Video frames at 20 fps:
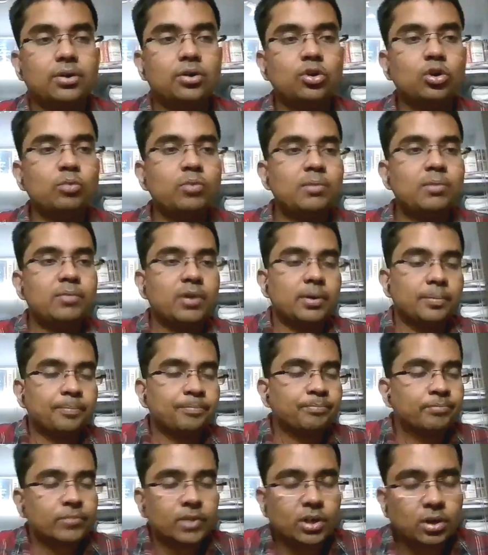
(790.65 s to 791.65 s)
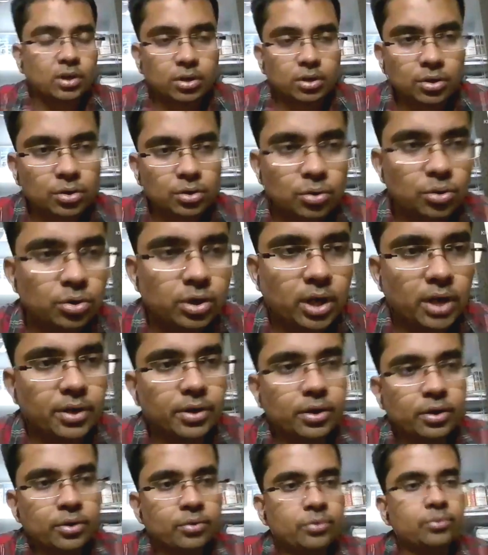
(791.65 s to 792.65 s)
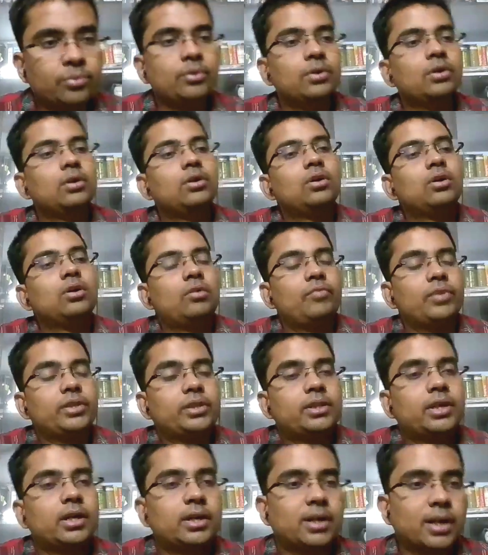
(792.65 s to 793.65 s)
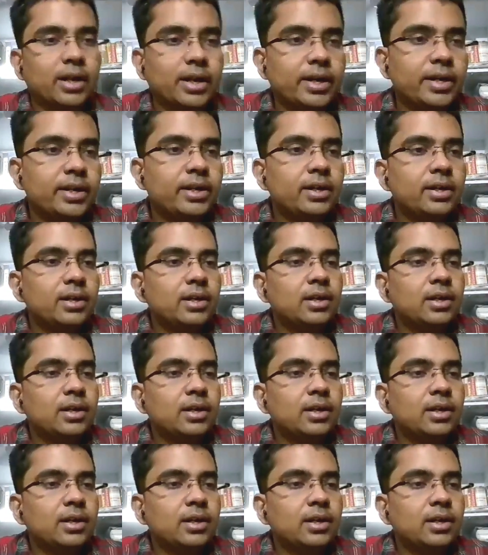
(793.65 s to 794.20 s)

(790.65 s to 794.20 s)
to continue with that lady